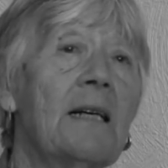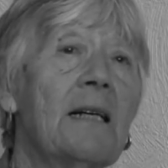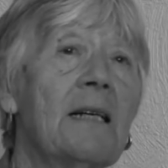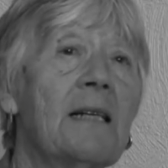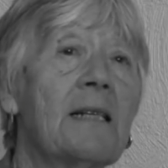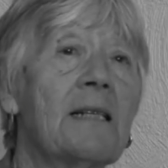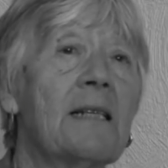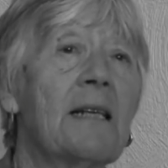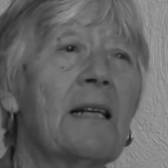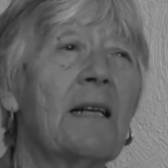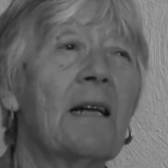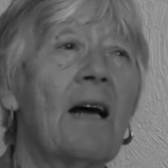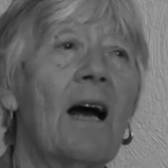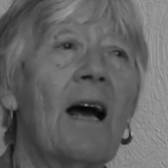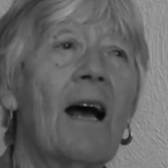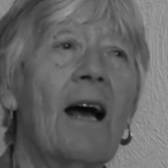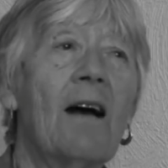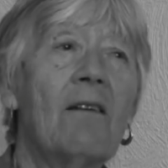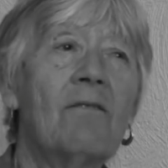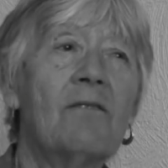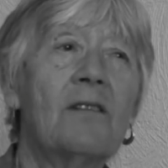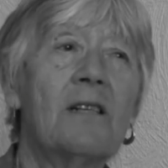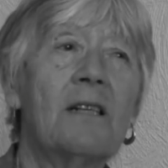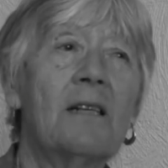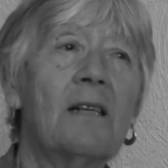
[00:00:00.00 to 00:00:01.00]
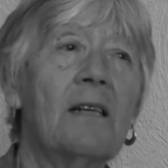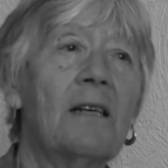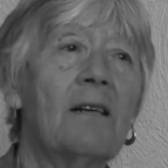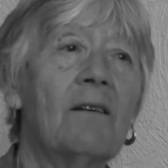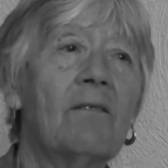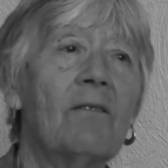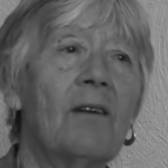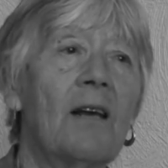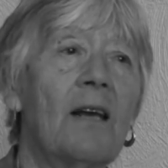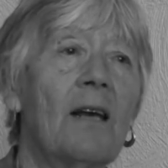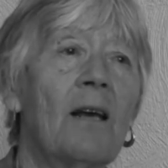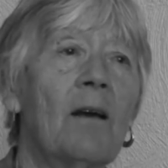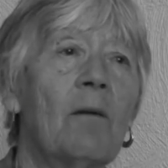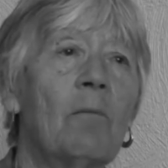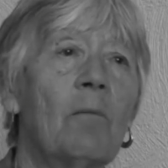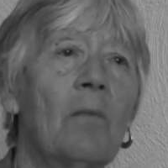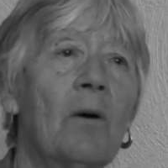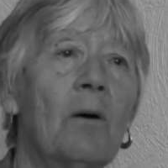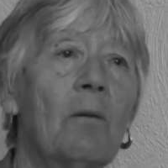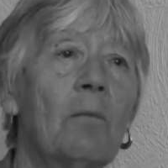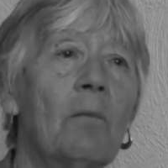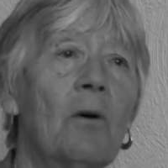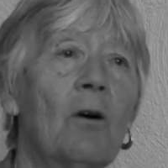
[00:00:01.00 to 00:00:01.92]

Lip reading: said, "I have to leave here, Mum,